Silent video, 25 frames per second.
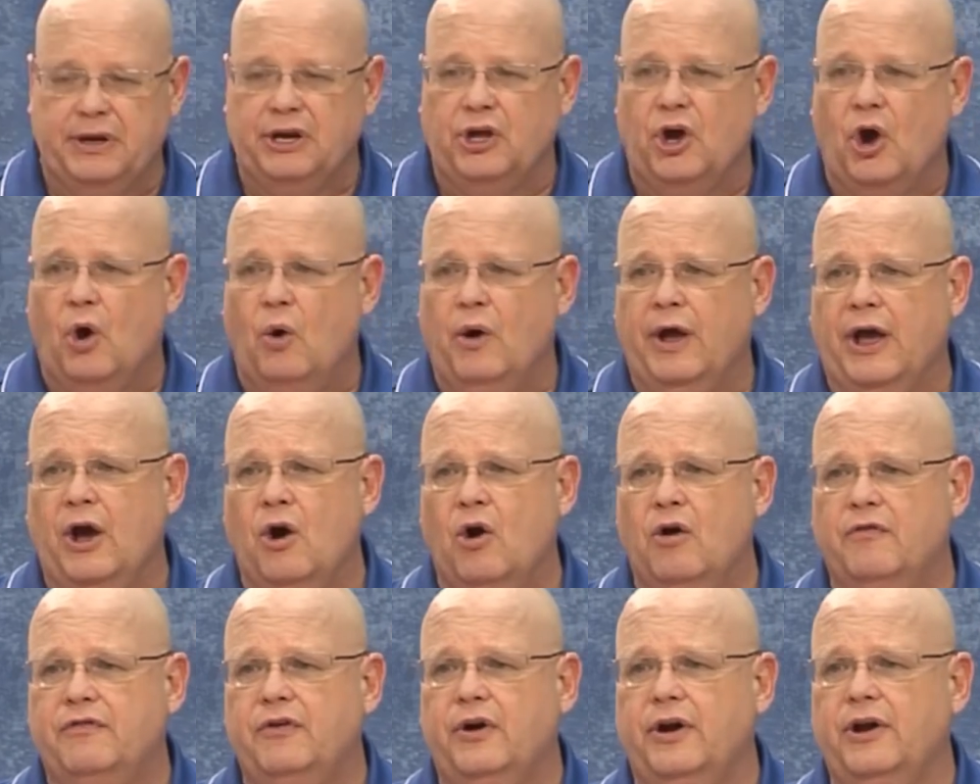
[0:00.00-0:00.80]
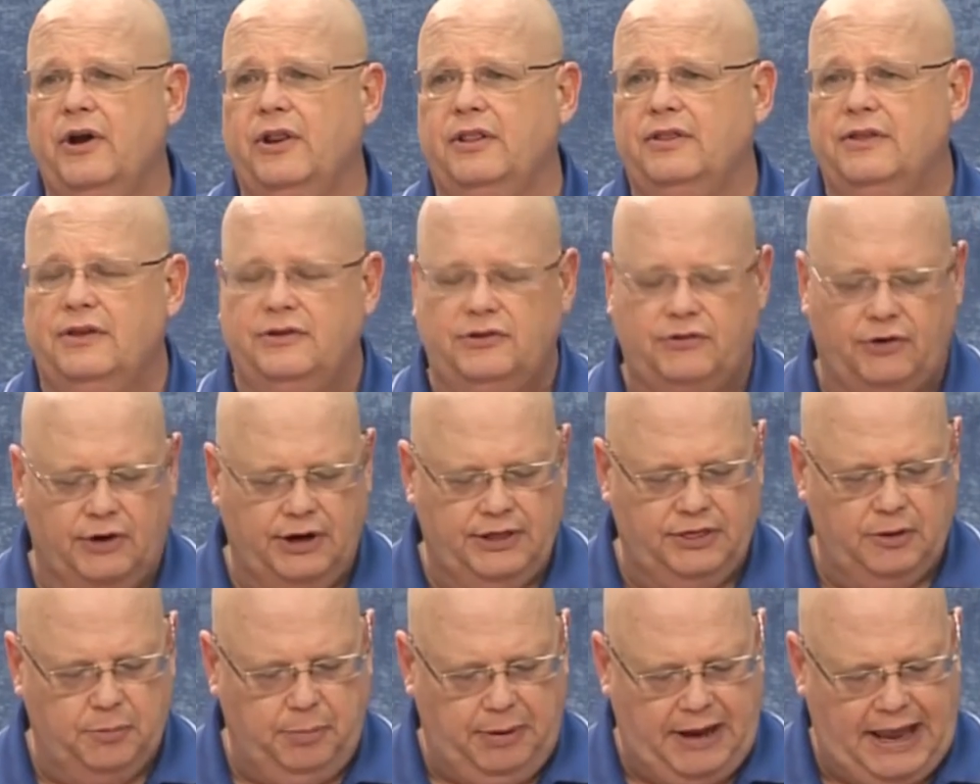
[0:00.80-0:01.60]
been going over it
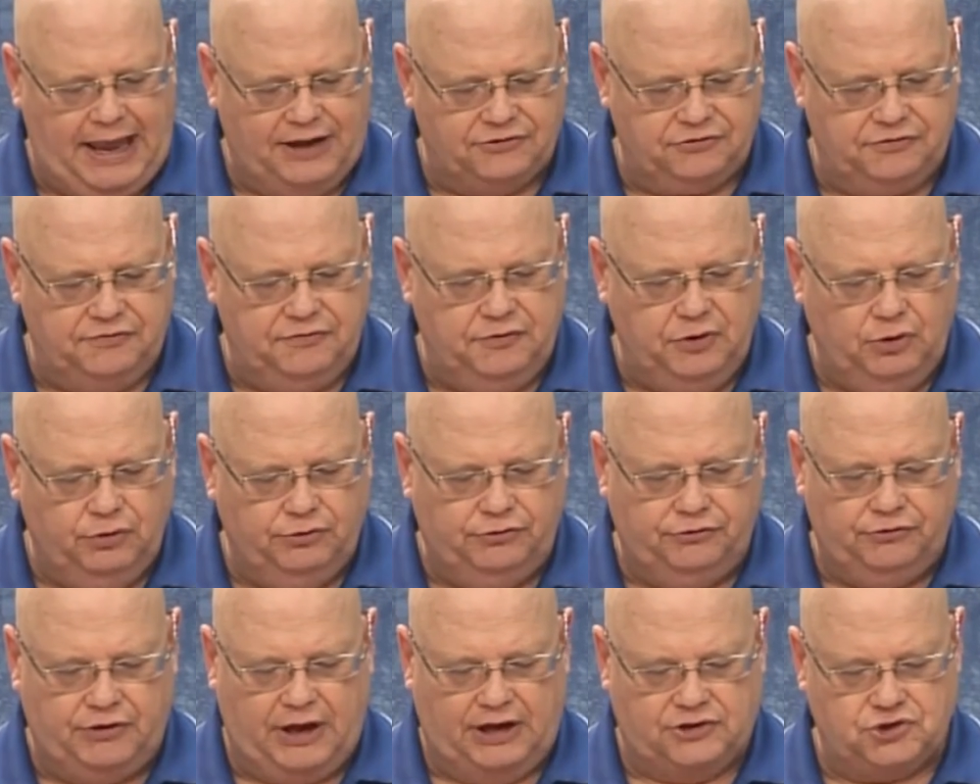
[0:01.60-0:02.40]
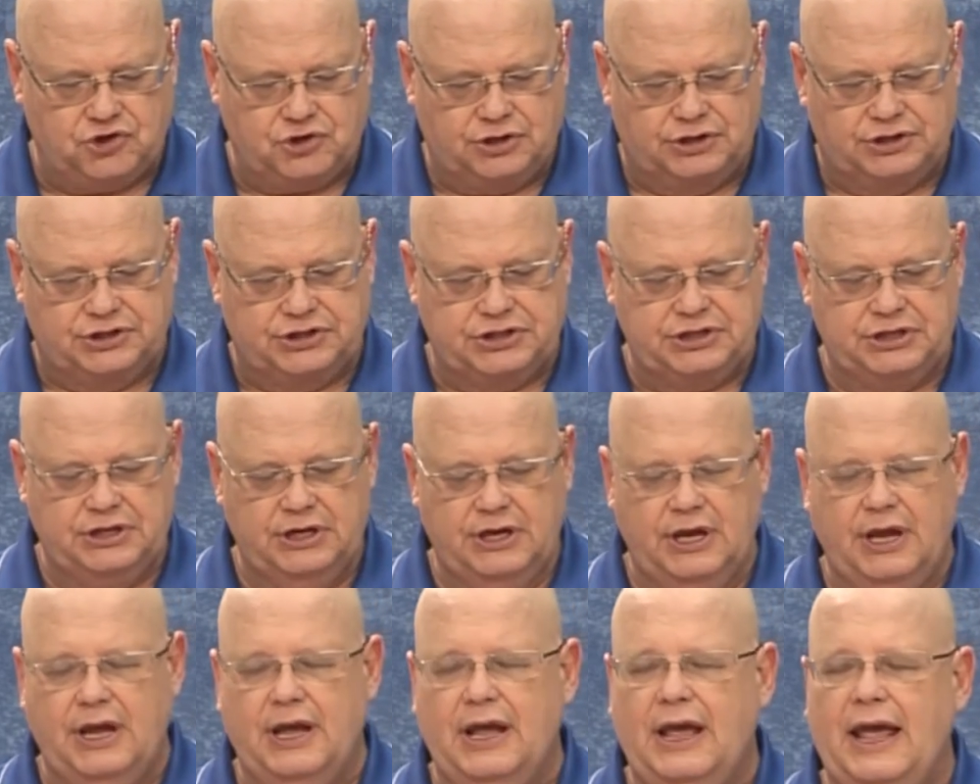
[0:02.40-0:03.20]
during the past few sessions,
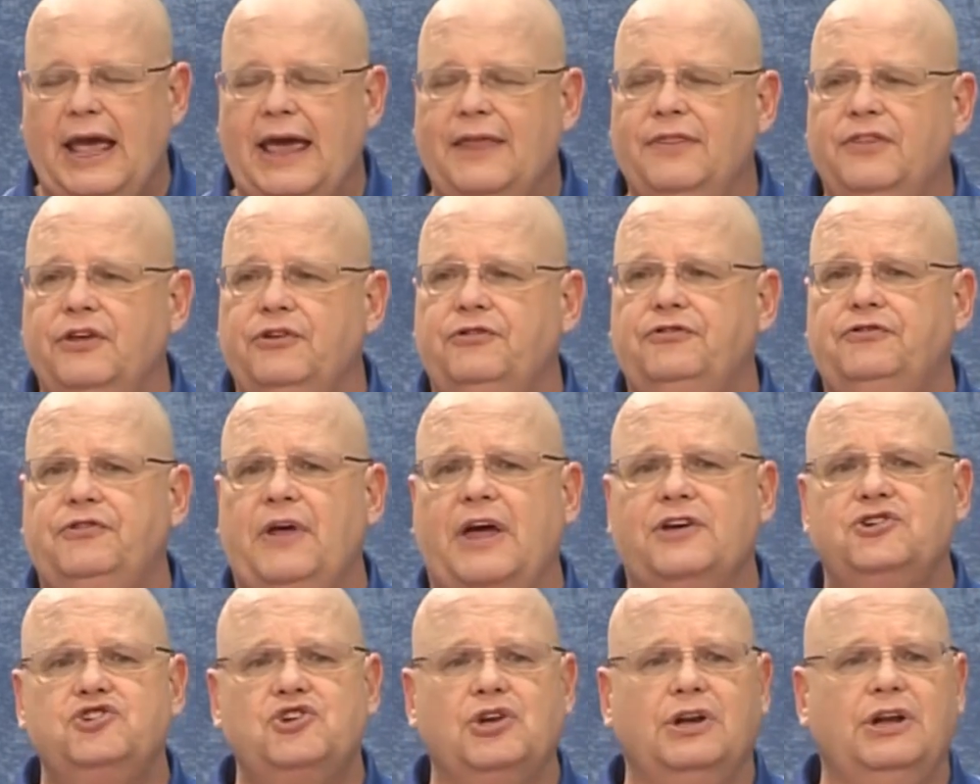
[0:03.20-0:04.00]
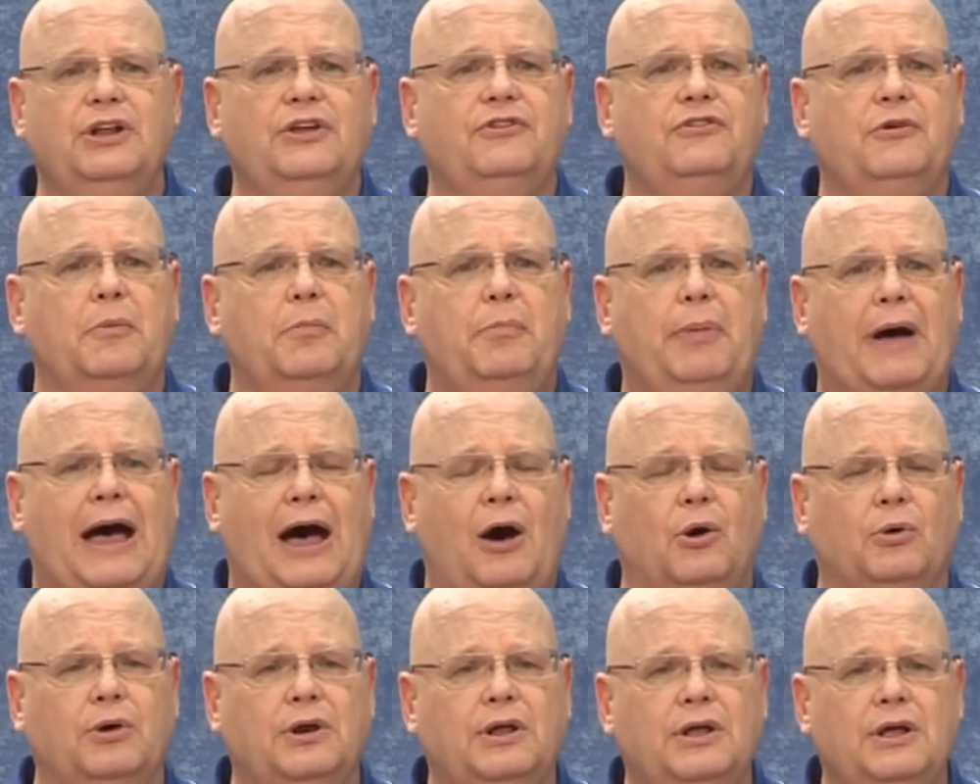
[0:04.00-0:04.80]
and this session is
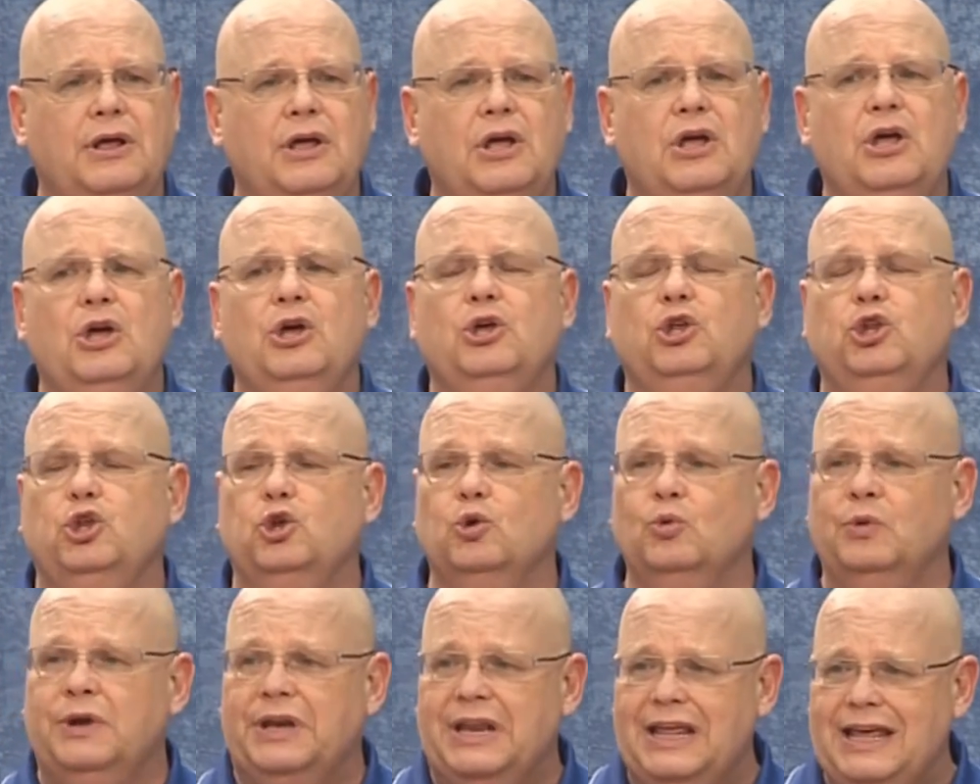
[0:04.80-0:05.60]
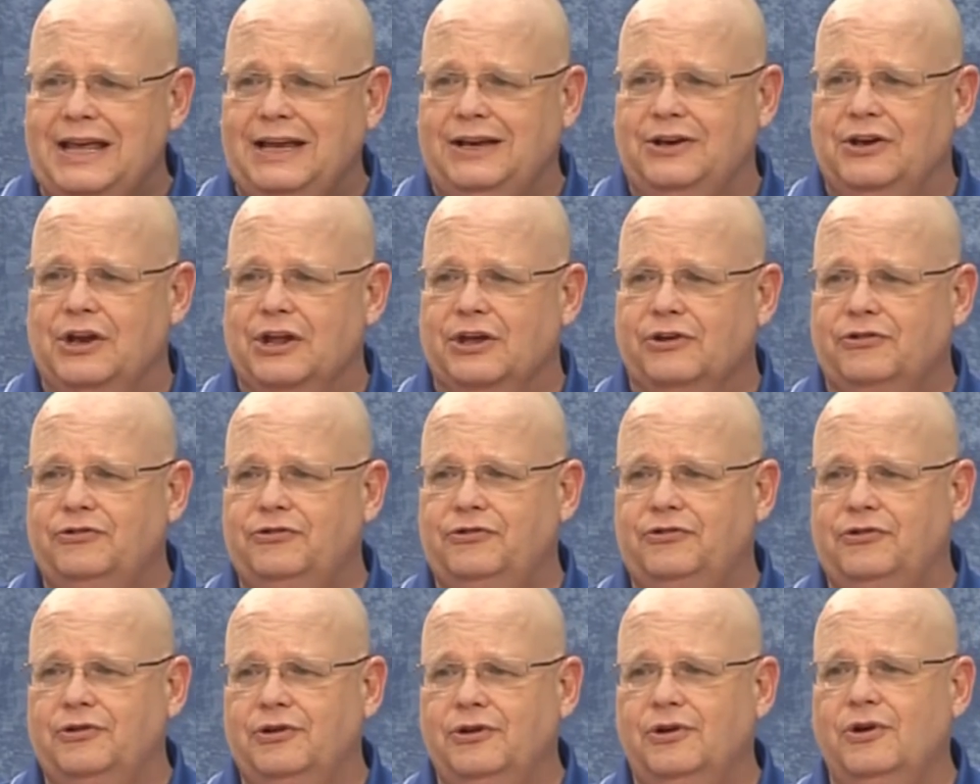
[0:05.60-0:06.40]
about
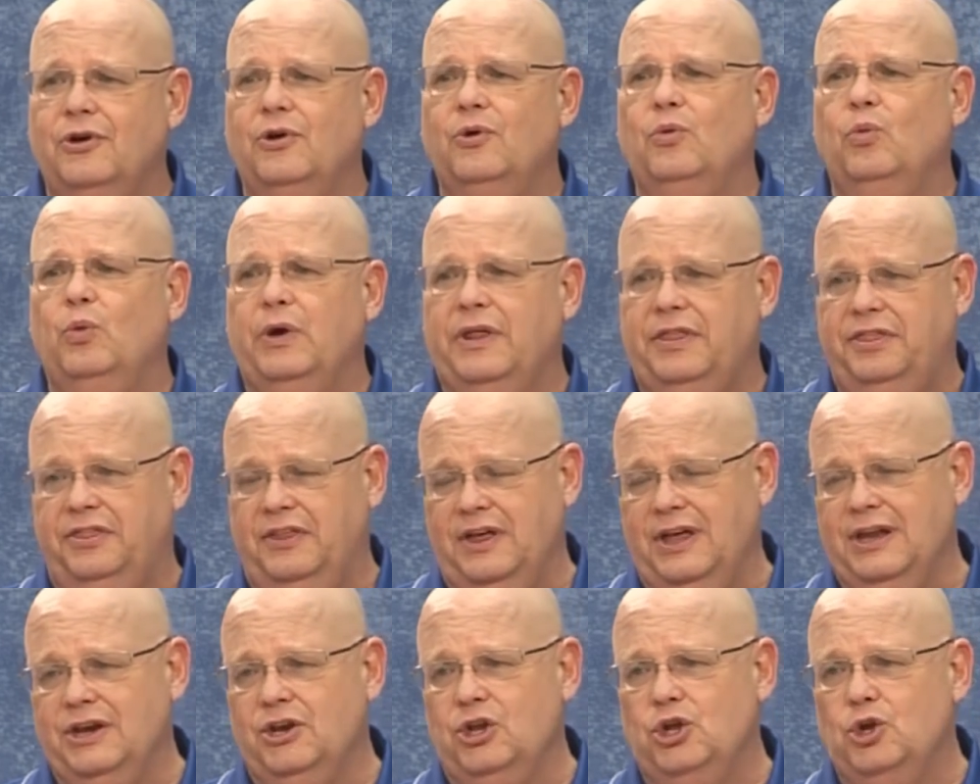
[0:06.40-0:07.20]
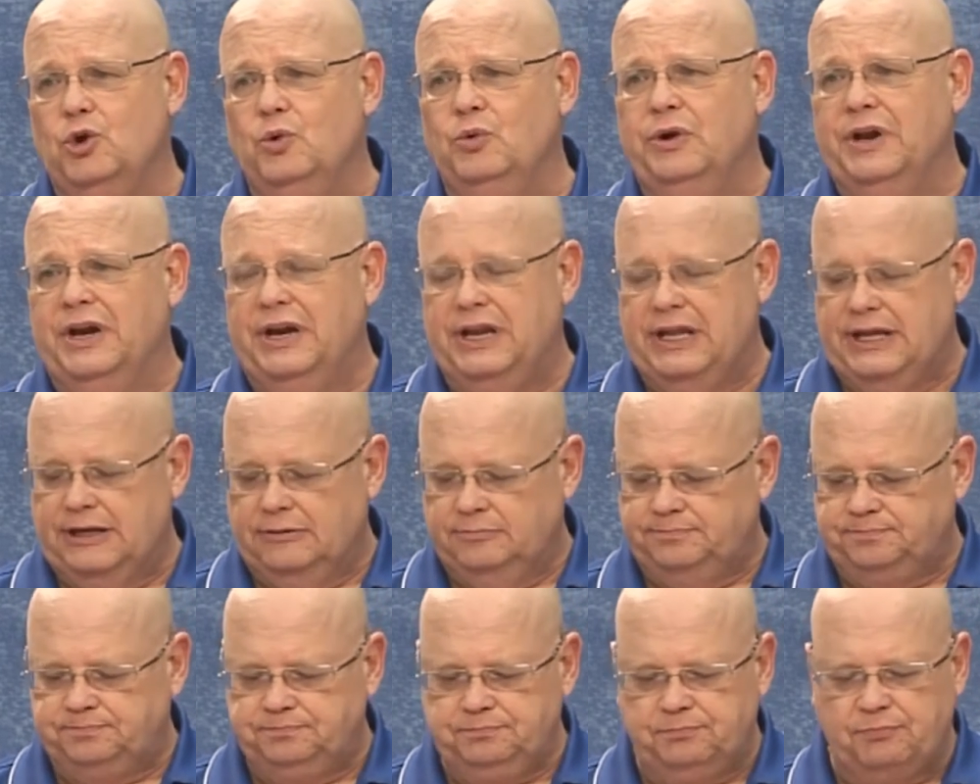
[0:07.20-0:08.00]
uniqueness within unity.